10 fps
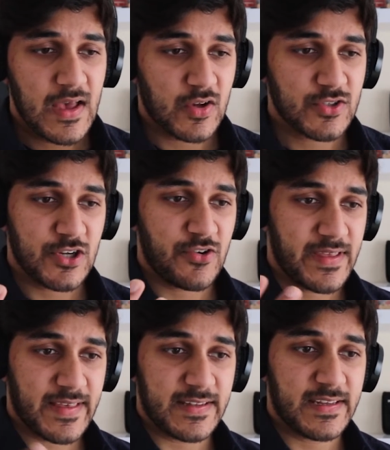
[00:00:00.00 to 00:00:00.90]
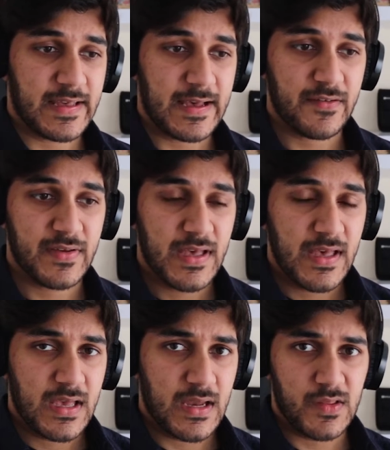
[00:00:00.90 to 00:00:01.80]
considering that I didn't have
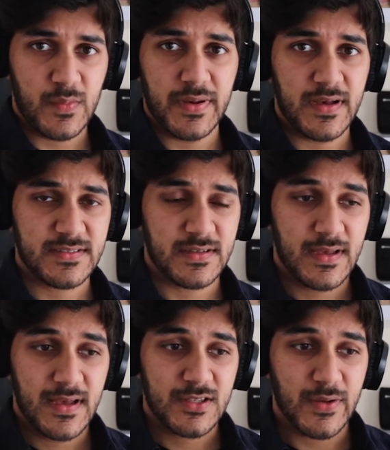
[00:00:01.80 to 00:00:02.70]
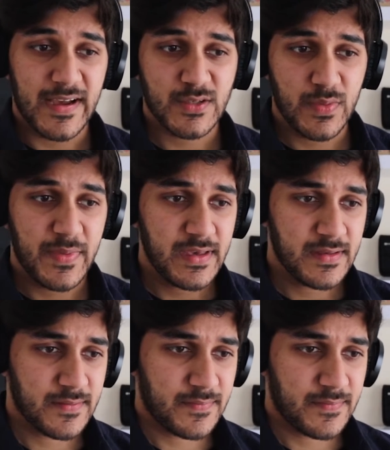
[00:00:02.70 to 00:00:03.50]
another person to act with me.